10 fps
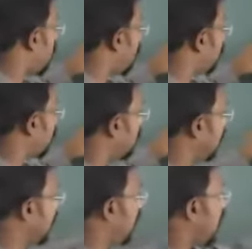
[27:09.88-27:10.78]
of the
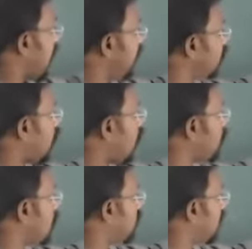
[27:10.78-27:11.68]
tree and the top
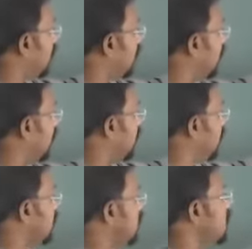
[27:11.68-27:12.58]
of the
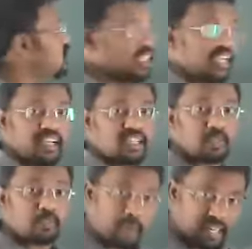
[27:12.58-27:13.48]
tree is
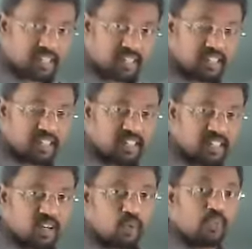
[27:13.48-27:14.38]
6, but
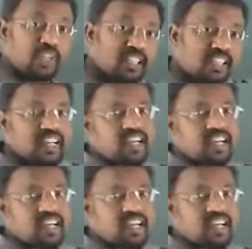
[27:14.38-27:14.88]
with the